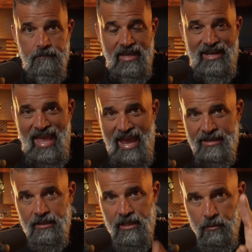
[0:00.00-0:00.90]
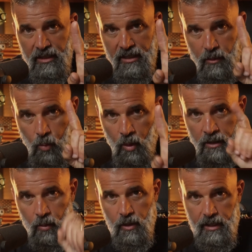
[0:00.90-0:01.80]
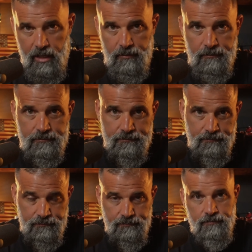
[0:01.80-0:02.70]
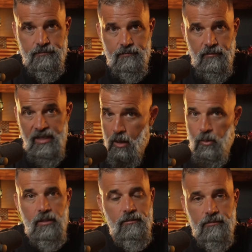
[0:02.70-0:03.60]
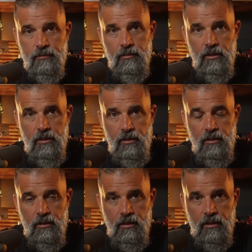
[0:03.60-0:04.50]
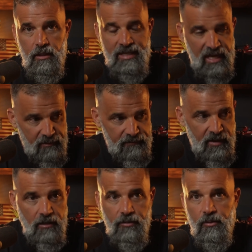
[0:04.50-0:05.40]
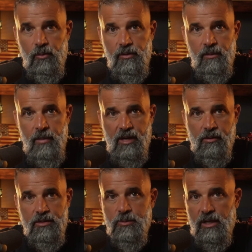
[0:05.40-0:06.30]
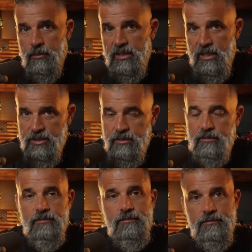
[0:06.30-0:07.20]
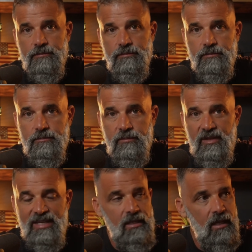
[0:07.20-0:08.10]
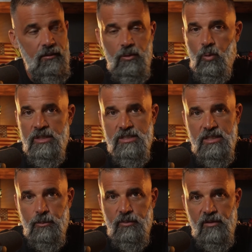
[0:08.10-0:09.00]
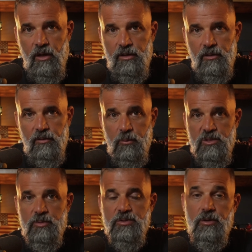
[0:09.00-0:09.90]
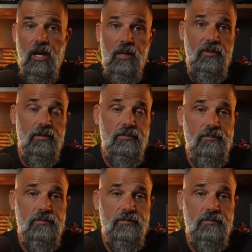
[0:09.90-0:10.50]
and hadn't completed one workout. Not one. Never followed through with the macros recommendation. Did not do one step of cardio that was prescribed.